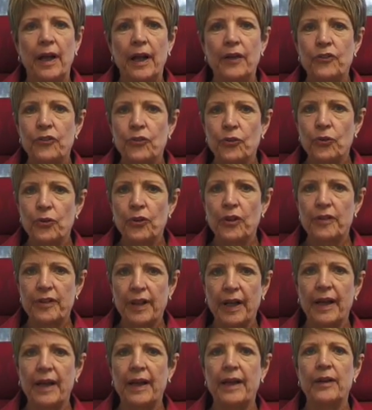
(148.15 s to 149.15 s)
Ensure that
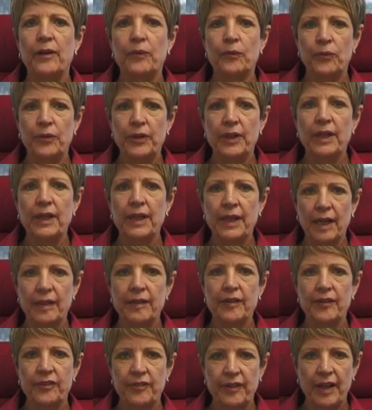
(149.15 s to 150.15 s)
they really
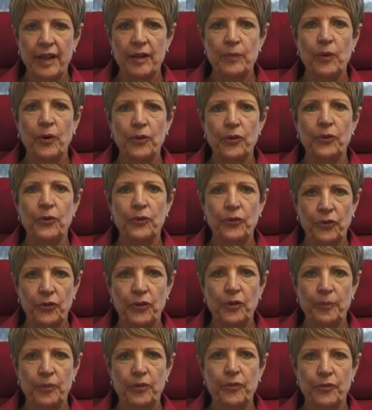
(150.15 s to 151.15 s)
understand what your
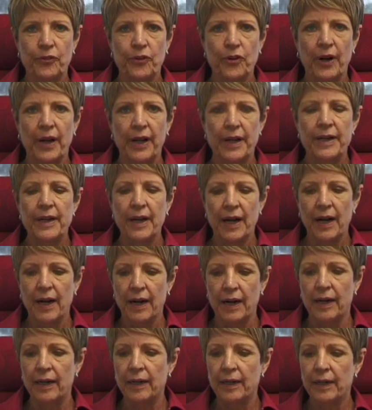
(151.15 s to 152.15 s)
terms of trade
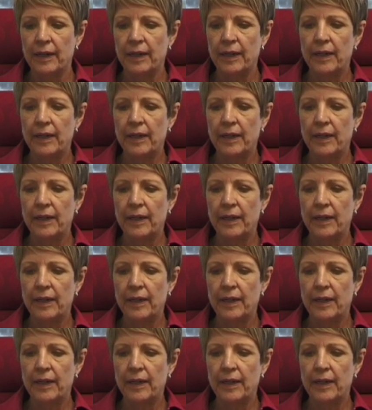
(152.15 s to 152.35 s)
are.